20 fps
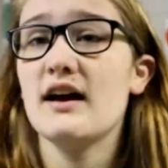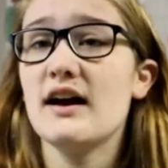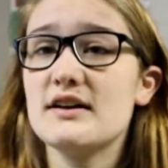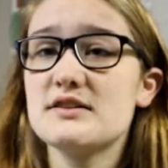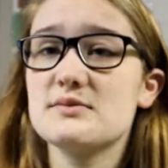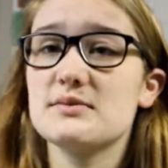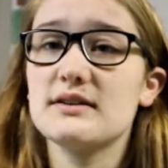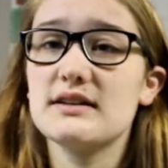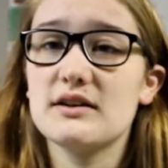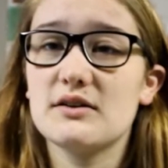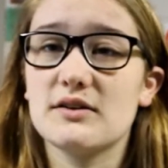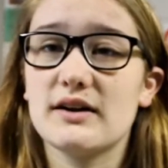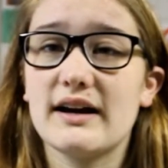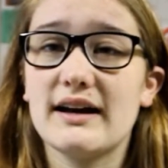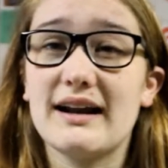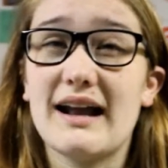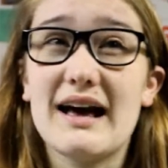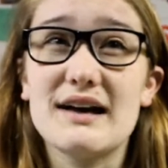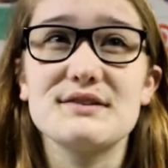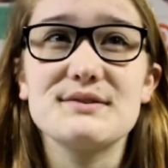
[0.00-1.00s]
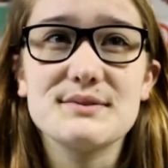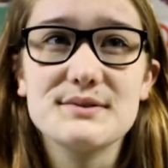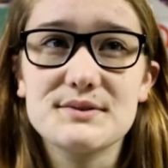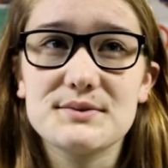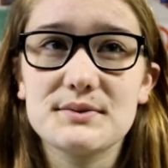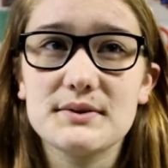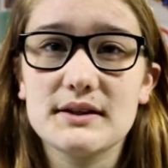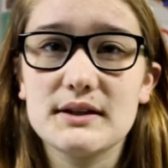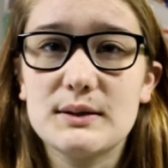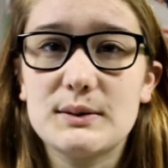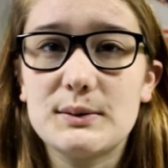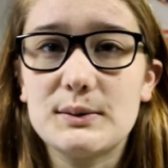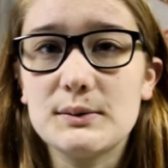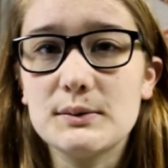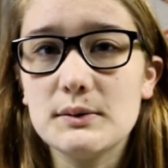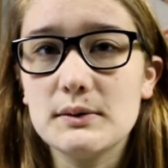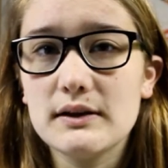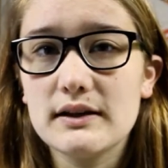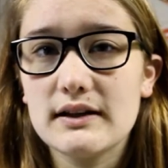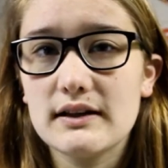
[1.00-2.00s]
It's really great. Ezra's really
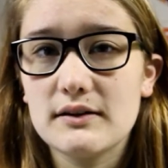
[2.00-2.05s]
cool.